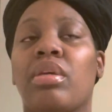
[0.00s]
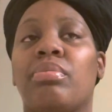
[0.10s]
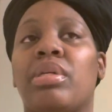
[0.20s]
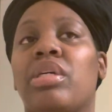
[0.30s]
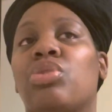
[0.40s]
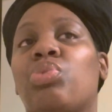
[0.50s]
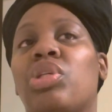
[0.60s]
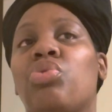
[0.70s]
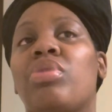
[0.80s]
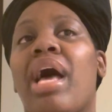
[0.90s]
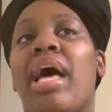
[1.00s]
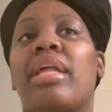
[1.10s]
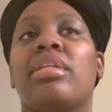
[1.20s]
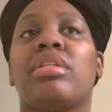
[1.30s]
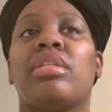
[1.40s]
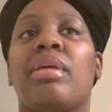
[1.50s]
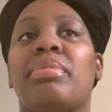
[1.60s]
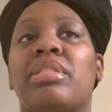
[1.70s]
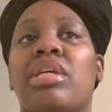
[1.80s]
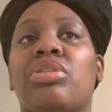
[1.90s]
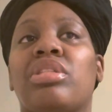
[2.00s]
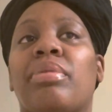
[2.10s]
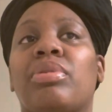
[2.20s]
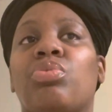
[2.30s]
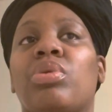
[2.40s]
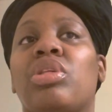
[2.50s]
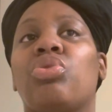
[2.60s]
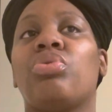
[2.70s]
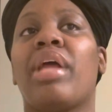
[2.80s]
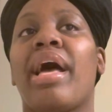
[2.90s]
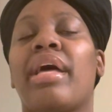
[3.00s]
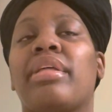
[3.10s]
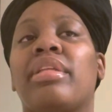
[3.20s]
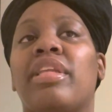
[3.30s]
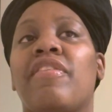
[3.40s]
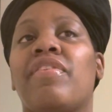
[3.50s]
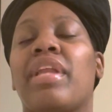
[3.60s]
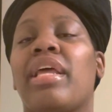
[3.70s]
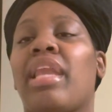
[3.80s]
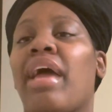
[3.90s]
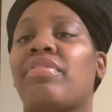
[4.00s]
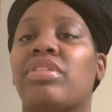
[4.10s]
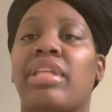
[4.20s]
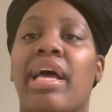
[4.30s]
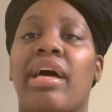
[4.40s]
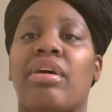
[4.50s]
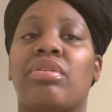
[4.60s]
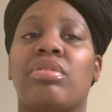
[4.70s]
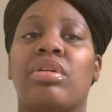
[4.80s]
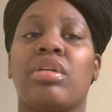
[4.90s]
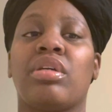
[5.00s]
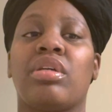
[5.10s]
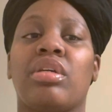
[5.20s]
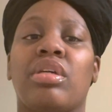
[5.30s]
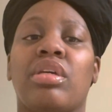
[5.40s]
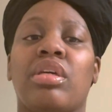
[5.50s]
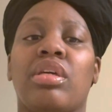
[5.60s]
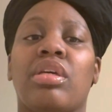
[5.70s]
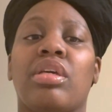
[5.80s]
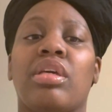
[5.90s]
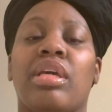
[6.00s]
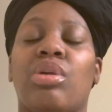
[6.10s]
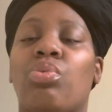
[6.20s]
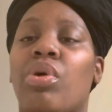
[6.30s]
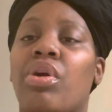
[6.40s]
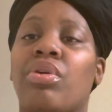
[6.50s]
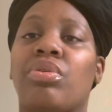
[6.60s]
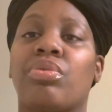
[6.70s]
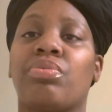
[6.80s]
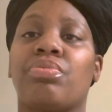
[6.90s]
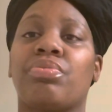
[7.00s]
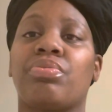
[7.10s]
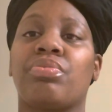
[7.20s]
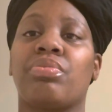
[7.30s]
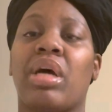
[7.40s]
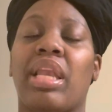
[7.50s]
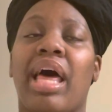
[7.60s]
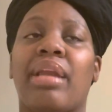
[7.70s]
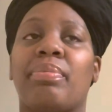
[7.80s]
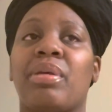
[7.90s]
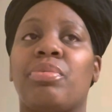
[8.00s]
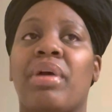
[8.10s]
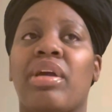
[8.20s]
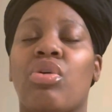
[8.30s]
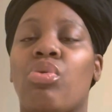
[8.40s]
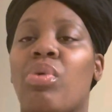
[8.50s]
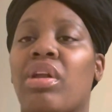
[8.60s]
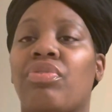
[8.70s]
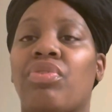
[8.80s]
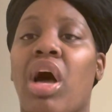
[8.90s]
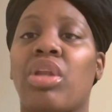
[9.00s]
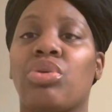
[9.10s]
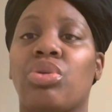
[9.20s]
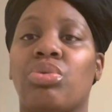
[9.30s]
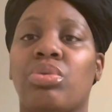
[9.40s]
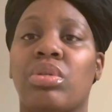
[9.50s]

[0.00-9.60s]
Because when you're not, let me tell you something, when you're not living that lifestyle in the world, a lot of people ain't going to want to follow you.